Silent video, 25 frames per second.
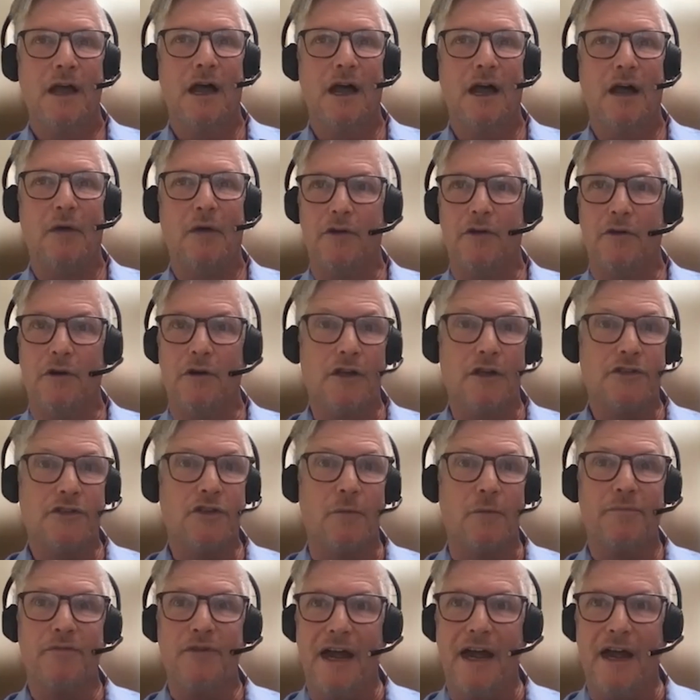We were
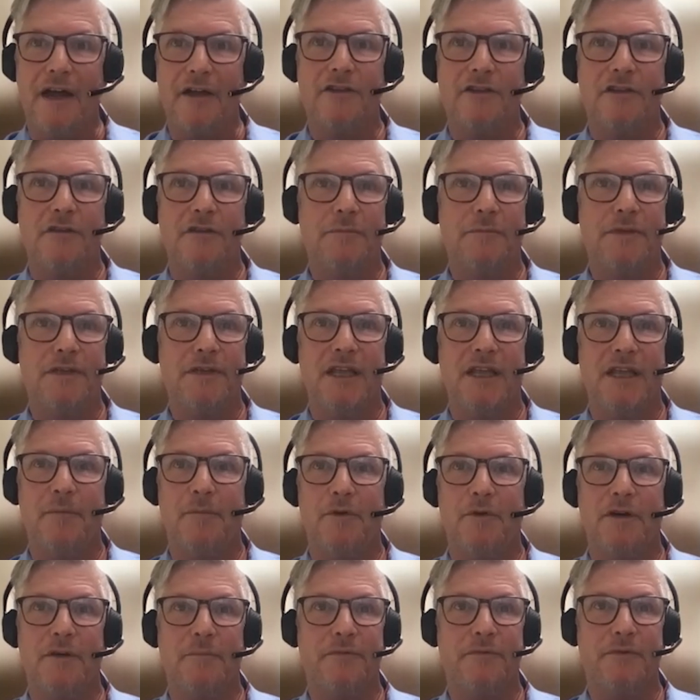also proud to be
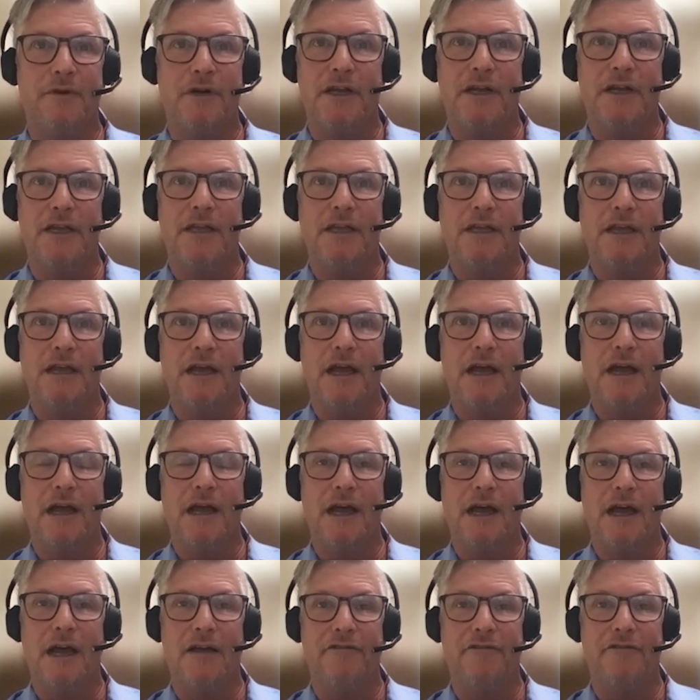able to bring
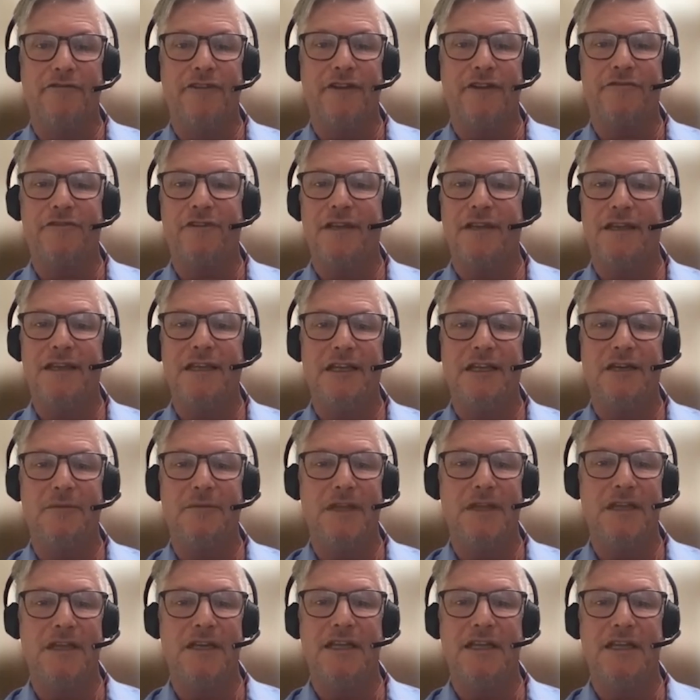15
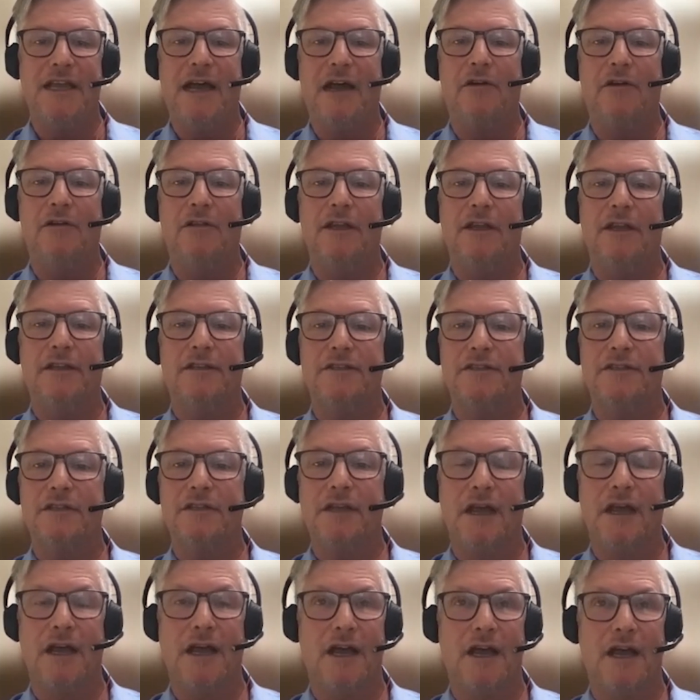media outlets
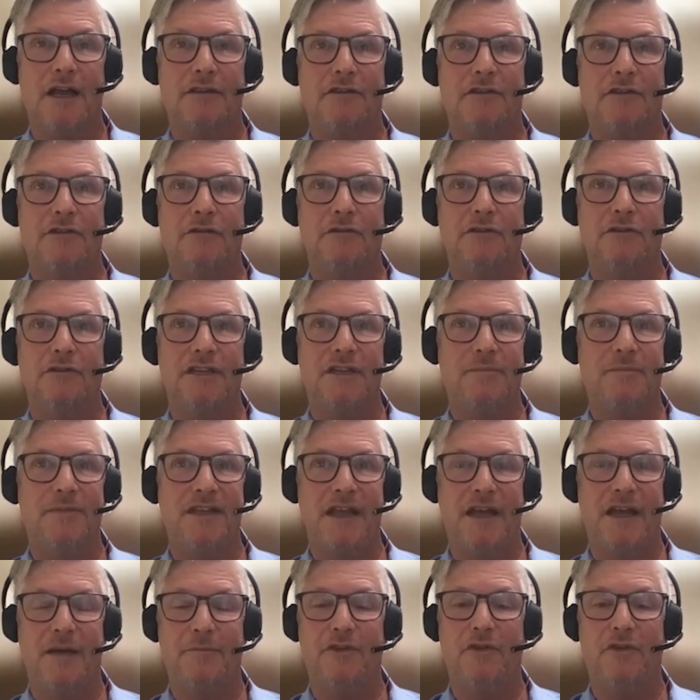to
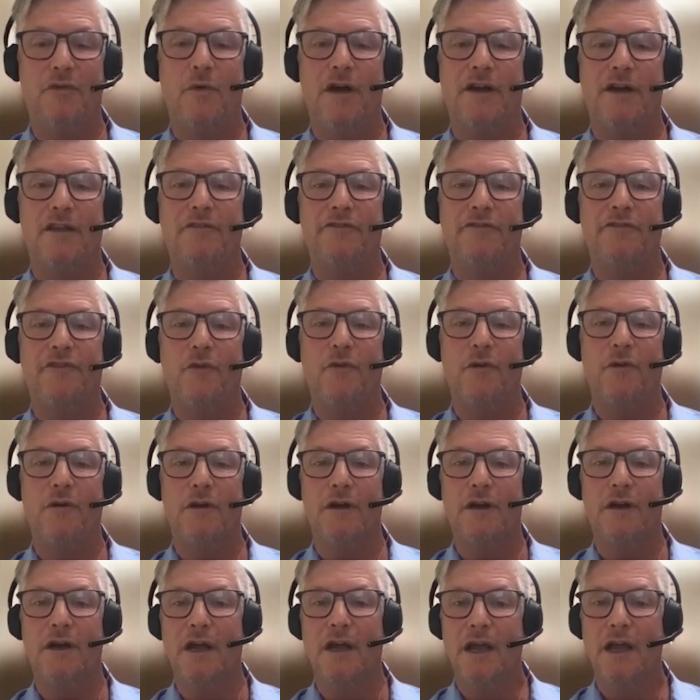
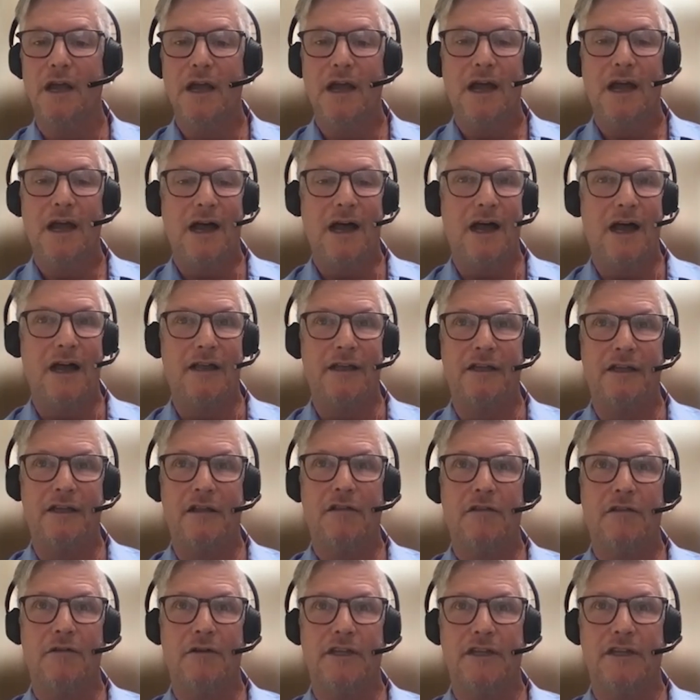TPM24,
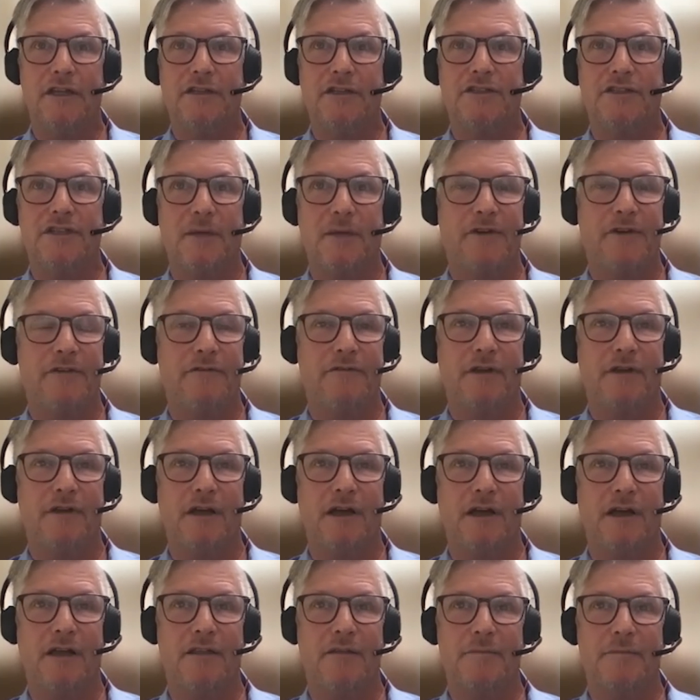including some of
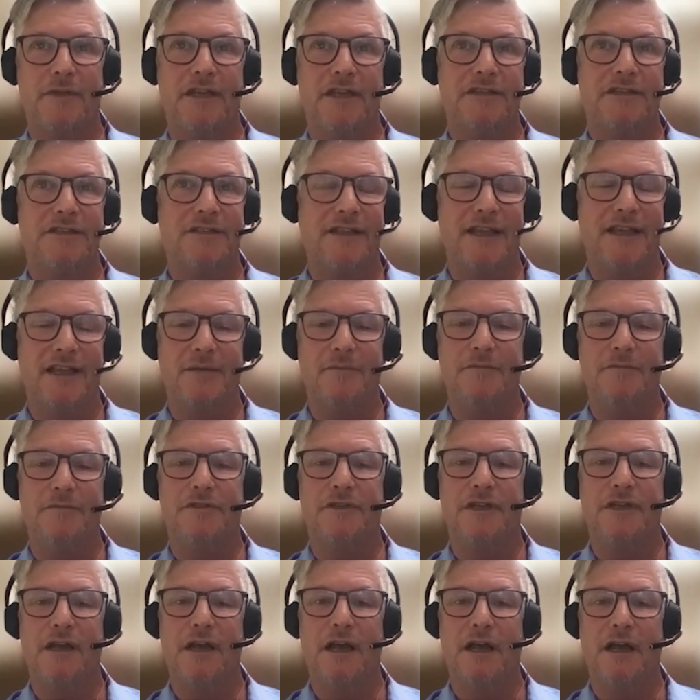the biggest
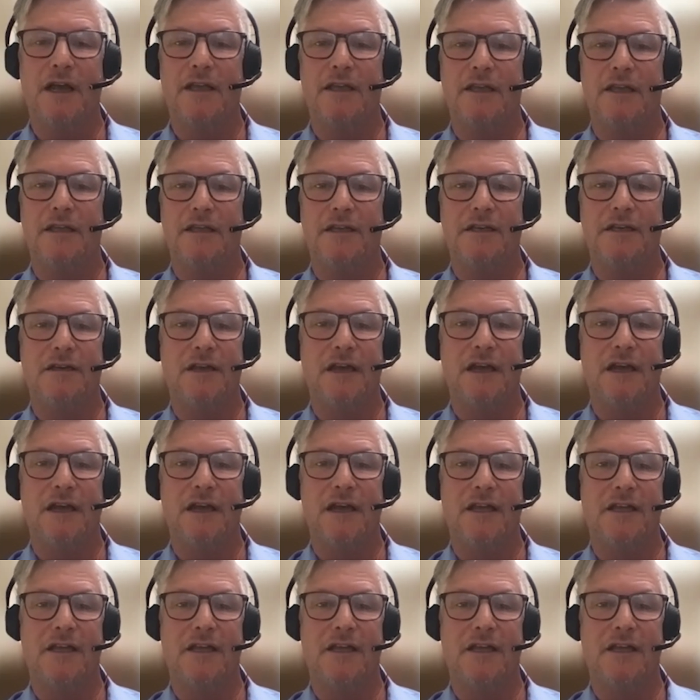names in